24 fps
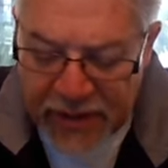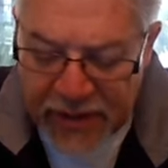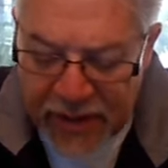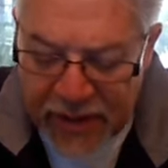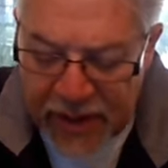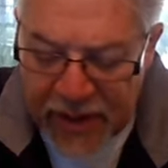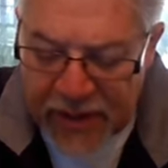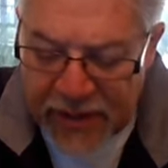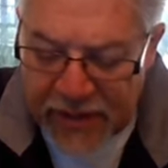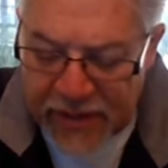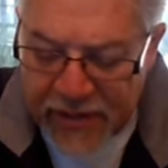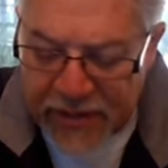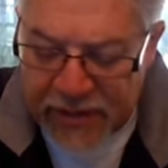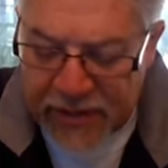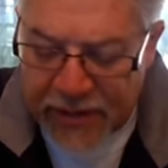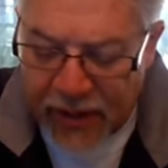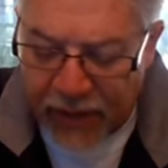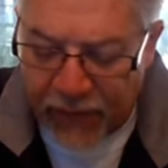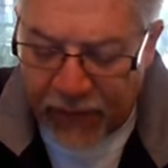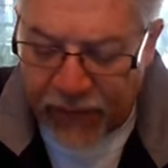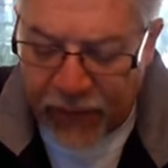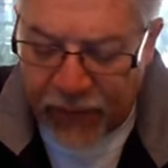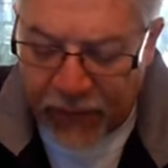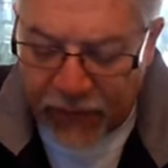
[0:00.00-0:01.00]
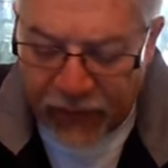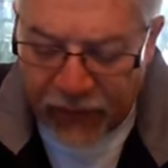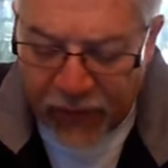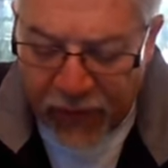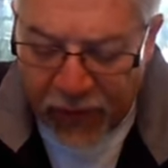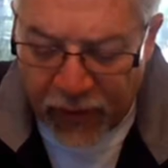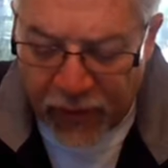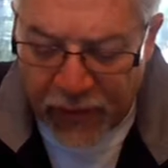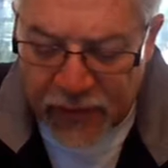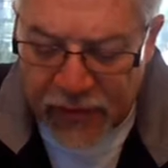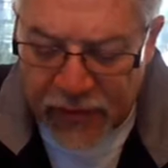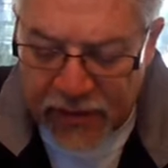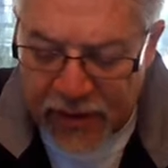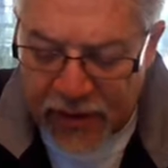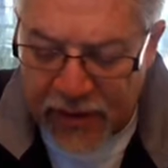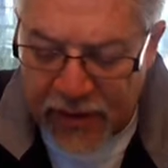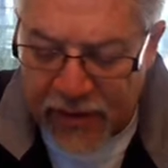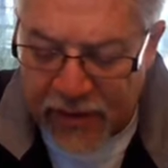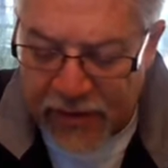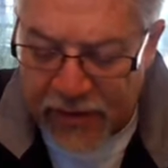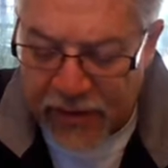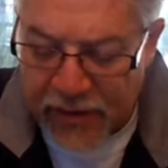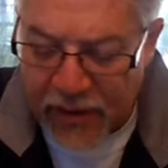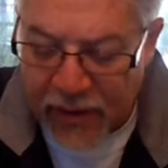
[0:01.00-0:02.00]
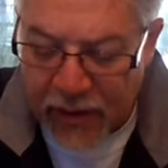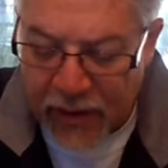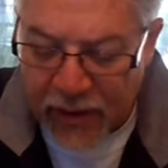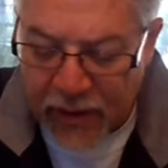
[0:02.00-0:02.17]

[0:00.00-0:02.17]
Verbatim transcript: yeast of the Pharisees